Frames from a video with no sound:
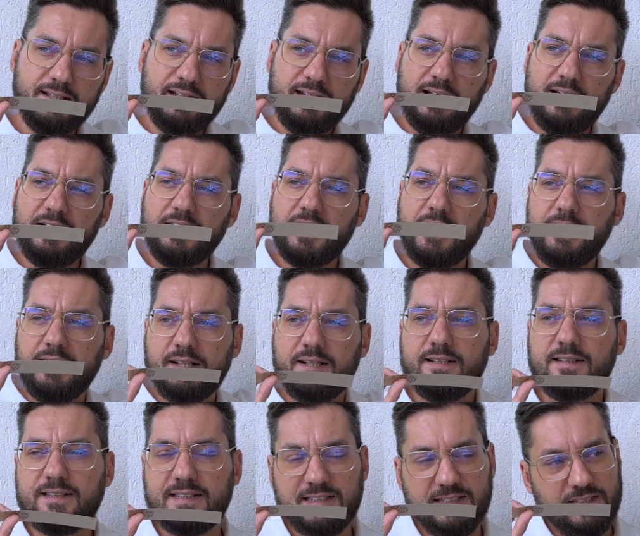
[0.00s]
and I
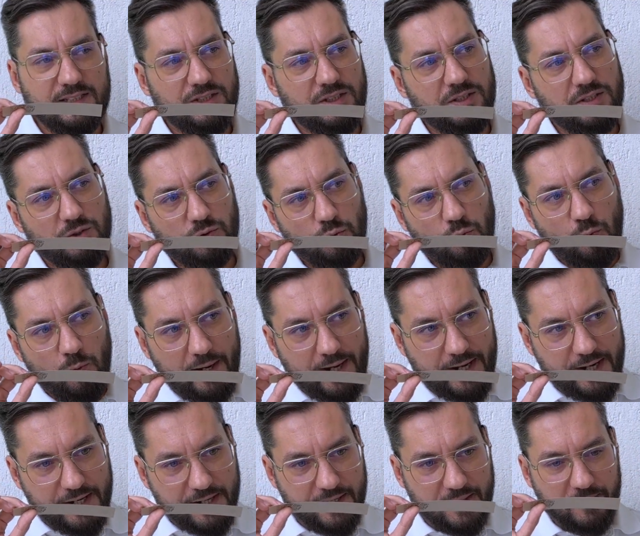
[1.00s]
can
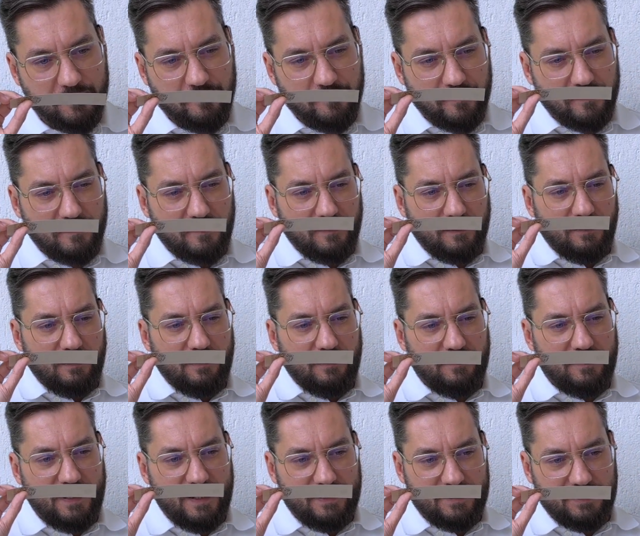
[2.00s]
swear
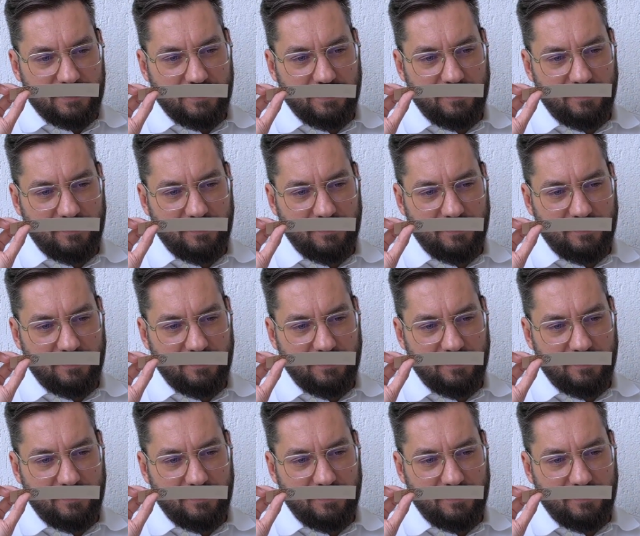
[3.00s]
that